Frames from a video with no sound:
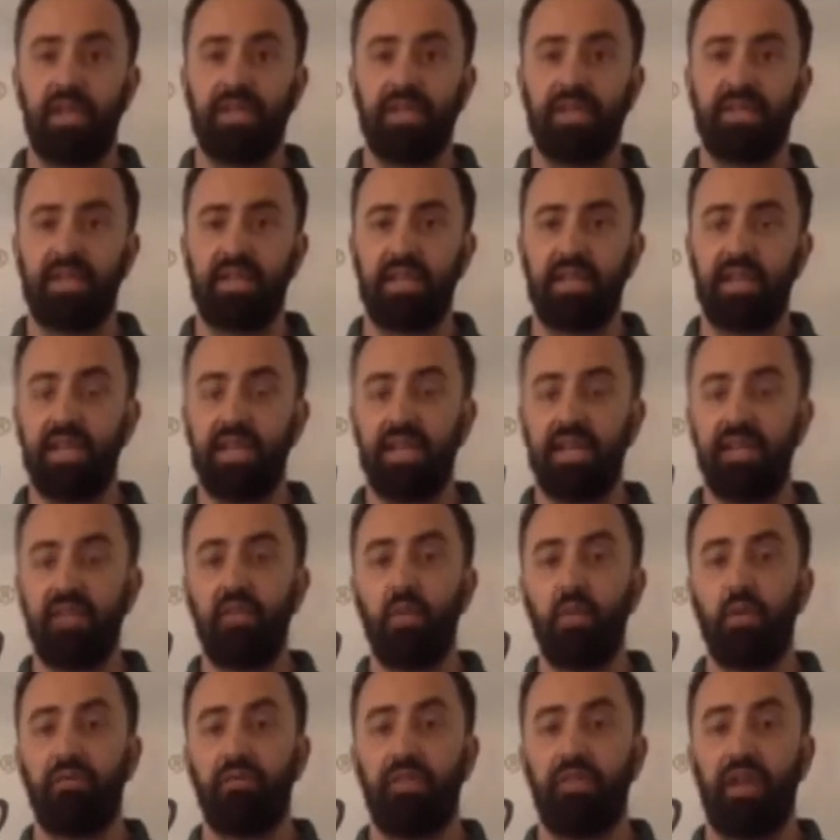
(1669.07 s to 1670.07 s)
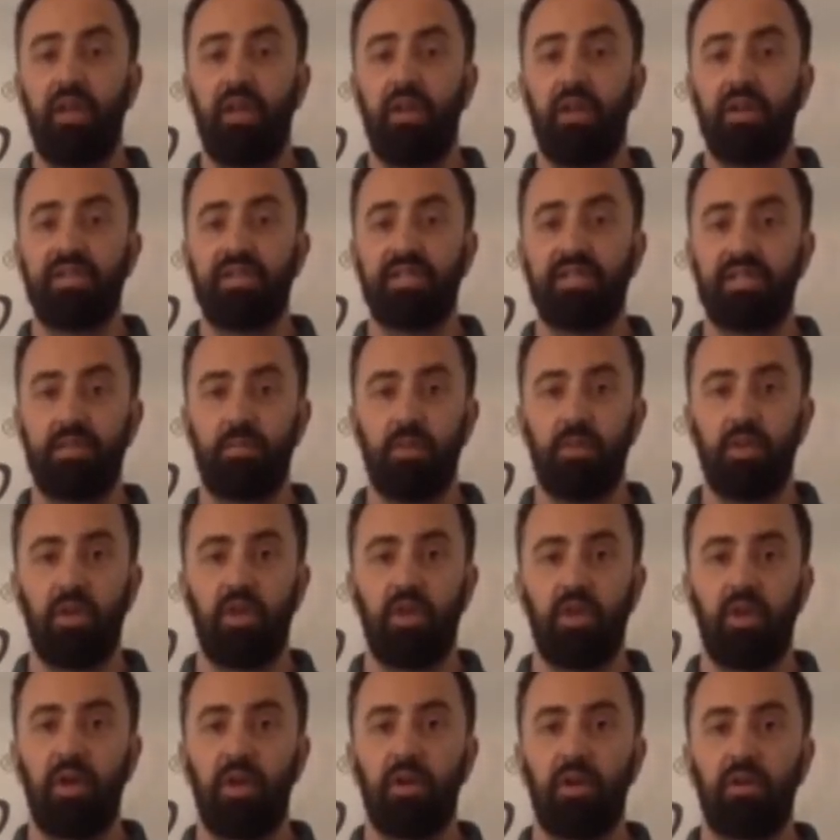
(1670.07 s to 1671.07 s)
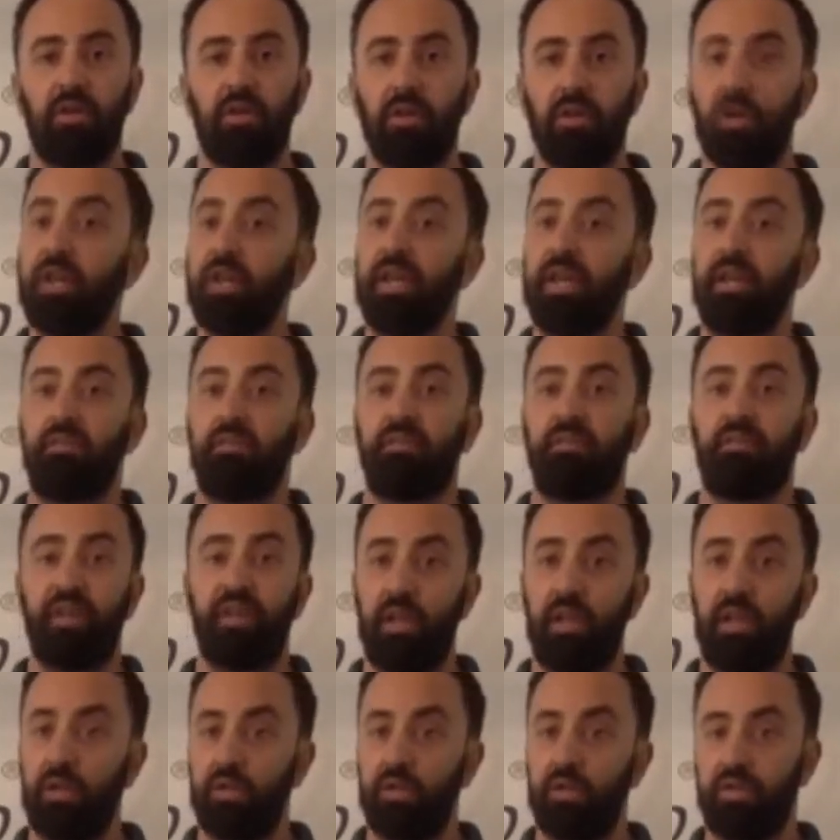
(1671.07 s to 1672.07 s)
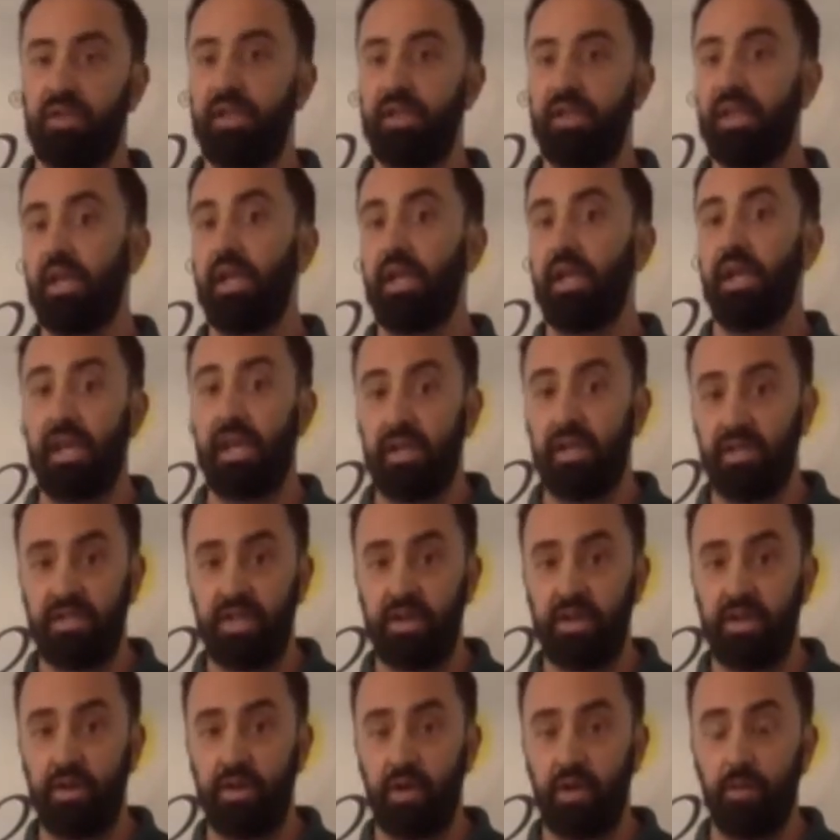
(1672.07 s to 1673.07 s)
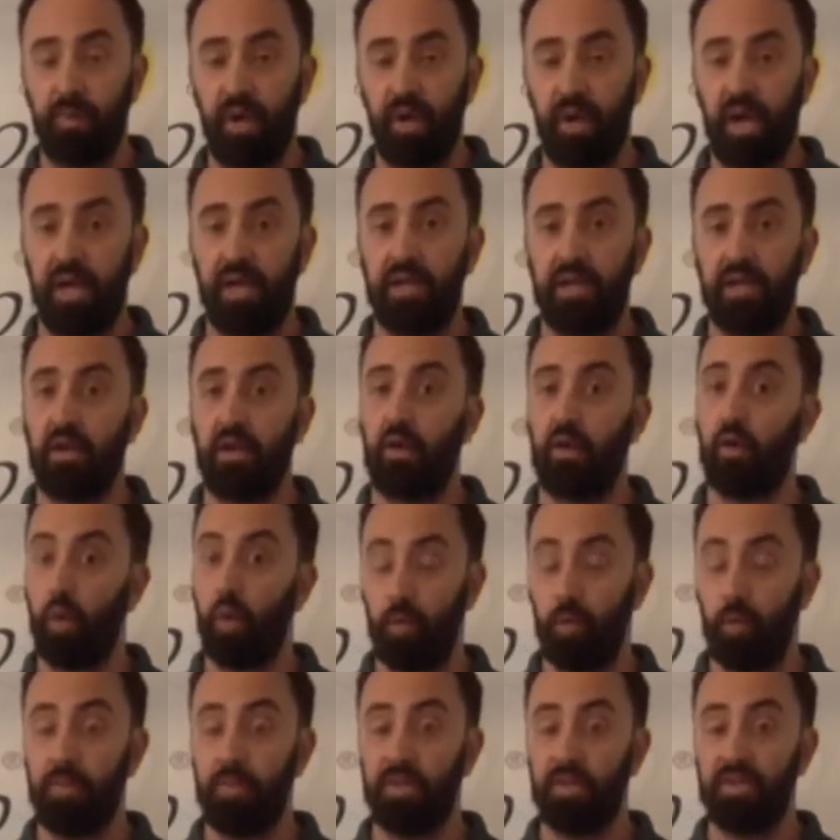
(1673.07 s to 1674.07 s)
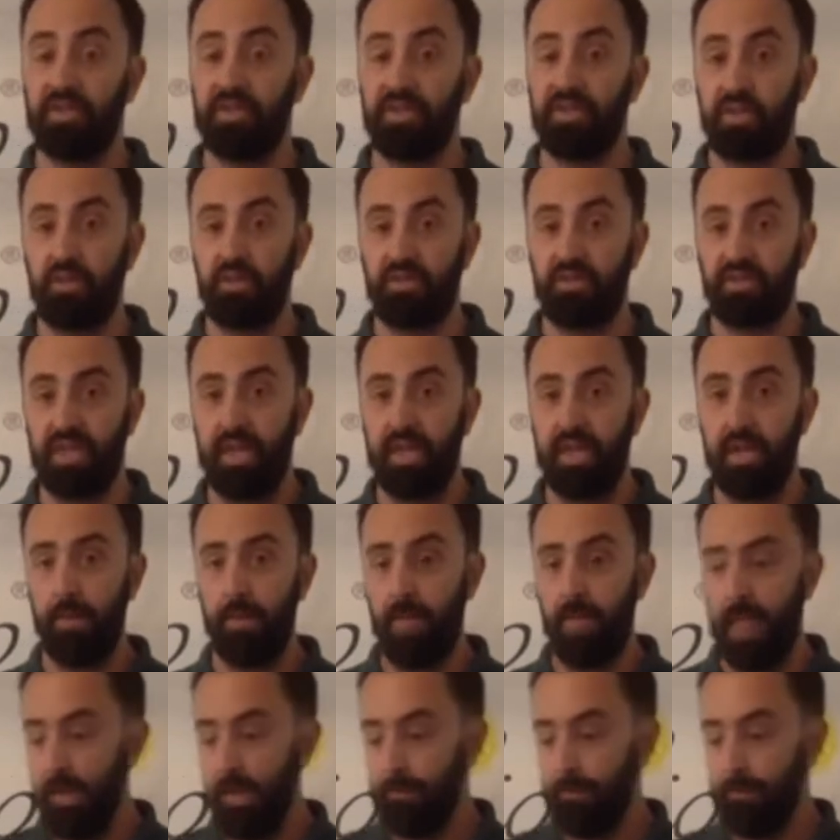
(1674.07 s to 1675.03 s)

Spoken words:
It's going to give you a very similar look and feel to the interior product, our Oil Plus 2C.